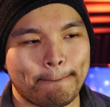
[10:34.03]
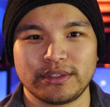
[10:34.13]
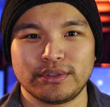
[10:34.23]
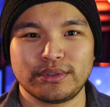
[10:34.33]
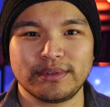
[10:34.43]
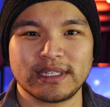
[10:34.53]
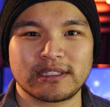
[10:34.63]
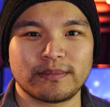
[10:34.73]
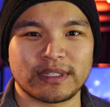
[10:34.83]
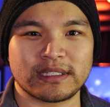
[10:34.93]
You do get
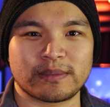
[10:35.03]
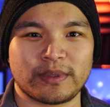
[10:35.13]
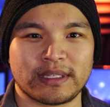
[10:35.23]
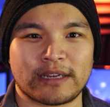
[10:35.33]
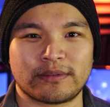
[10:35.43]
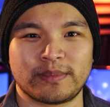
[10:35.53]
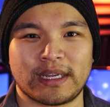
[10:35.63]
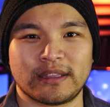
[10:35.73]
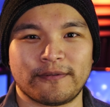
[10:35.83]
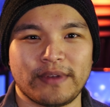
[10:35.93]
some light spilling out
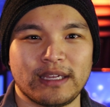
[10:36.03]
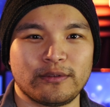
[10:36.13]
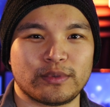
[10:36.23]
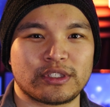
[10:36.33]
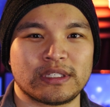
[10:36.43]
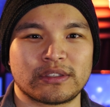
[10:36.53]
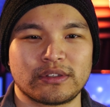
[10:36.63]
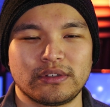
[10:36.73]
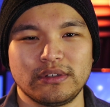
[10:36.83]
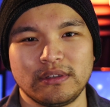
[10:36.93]
behind the fan, which is
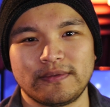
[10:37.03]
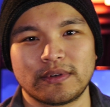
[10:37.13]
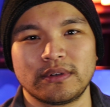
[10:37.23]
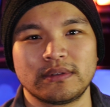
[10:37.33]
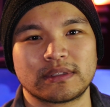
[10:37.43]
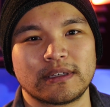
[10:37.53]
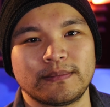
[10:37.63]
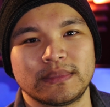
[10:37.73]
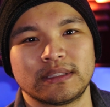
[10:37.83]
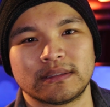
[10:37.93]
good for
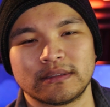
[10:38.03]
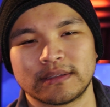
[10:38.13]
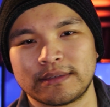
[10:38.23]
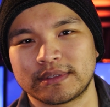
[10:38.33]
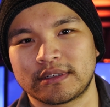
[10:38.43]
some... oh, that was